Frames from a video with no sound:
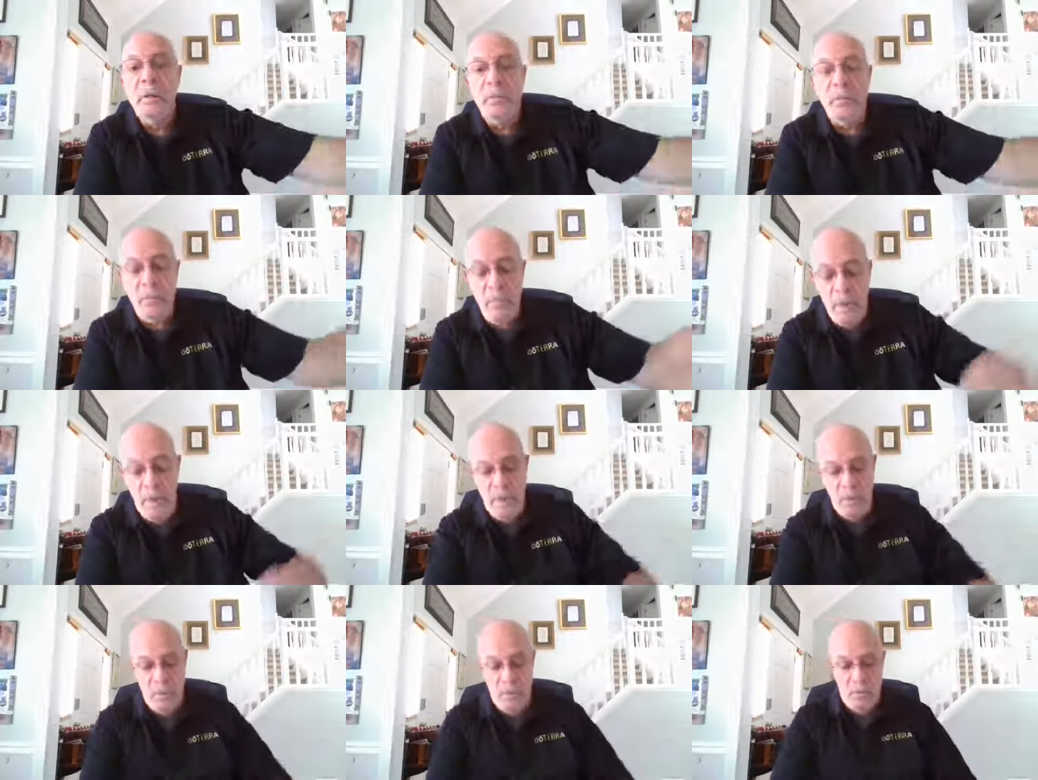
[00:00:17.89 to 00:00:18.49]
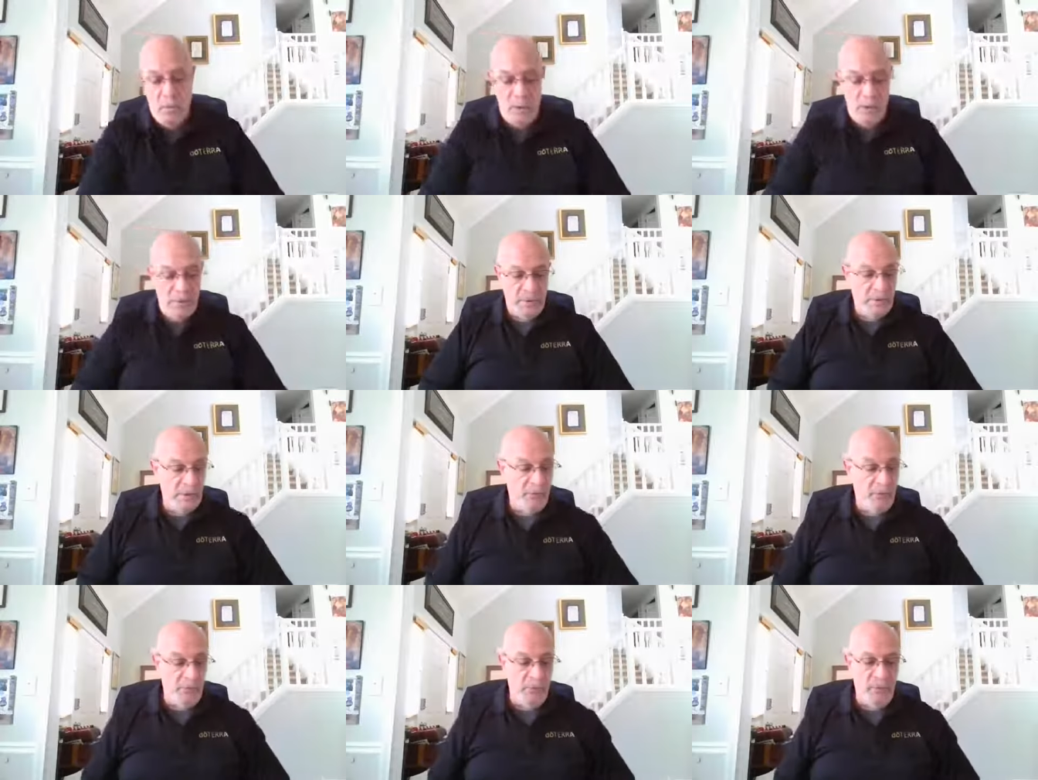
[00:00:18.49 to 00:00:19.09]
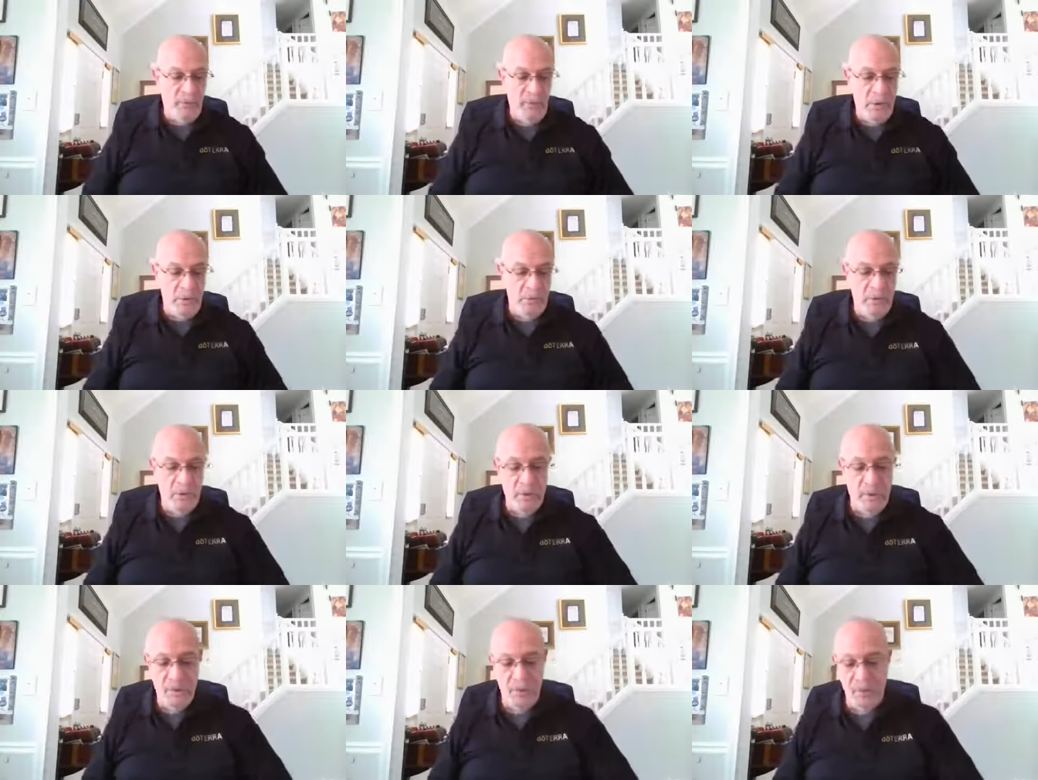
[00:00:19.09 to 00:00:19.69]
May was a
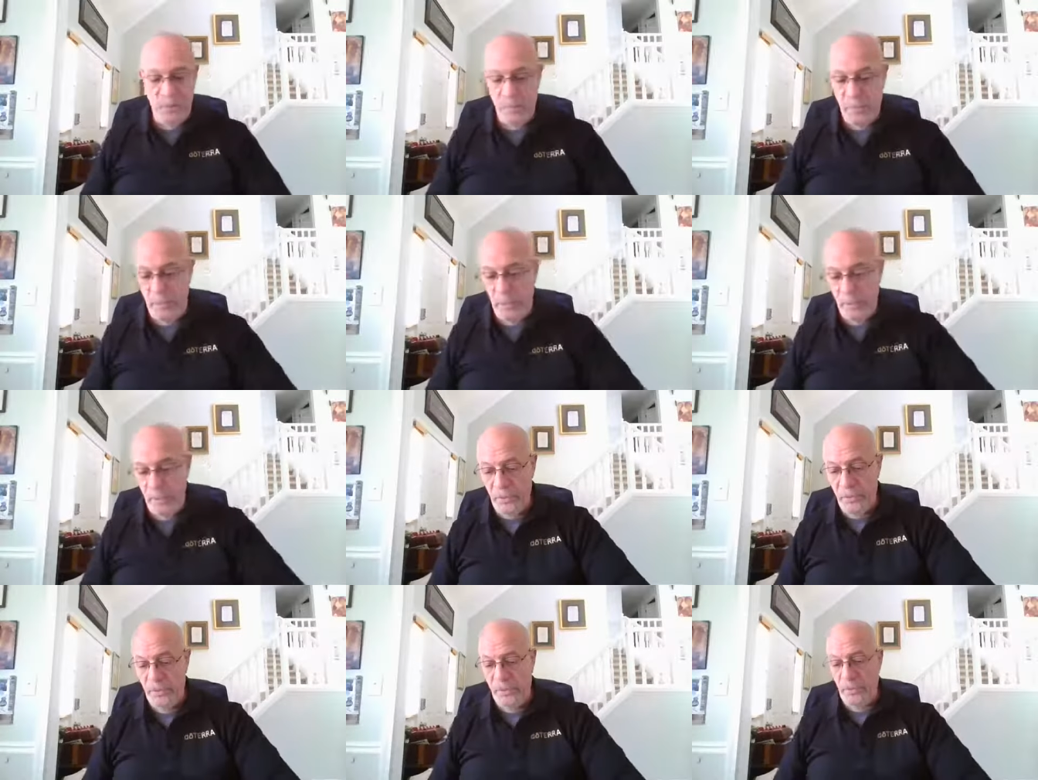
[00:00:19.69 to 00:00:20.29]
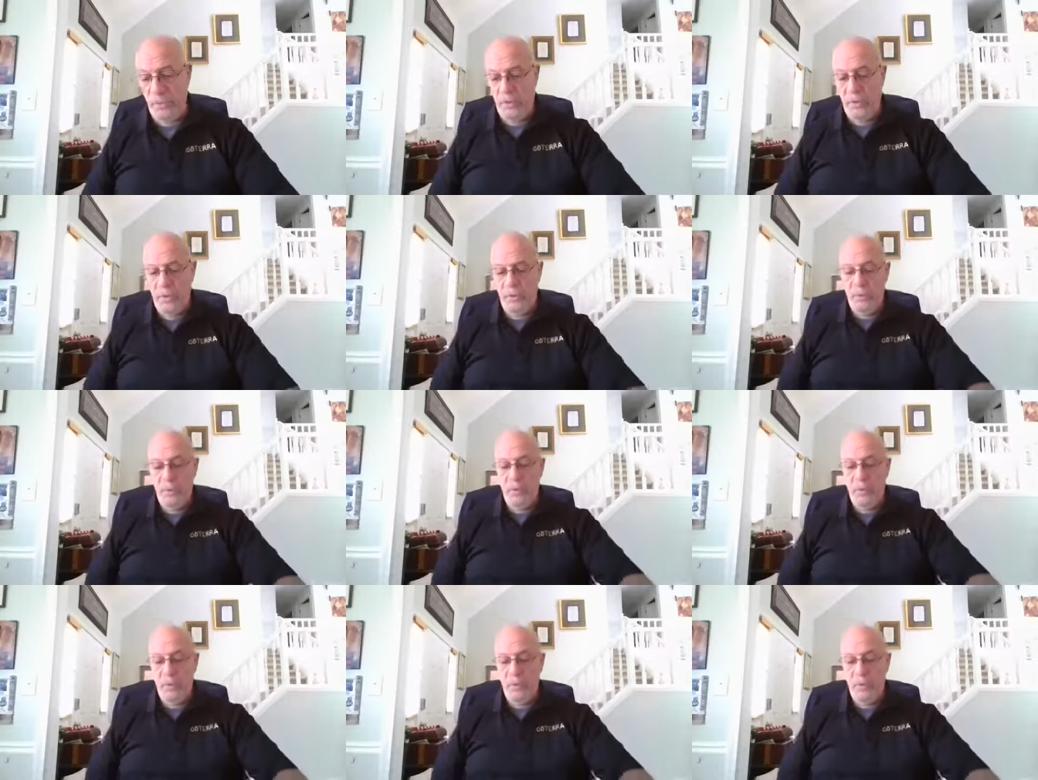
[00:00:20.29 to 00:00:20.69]
very good month.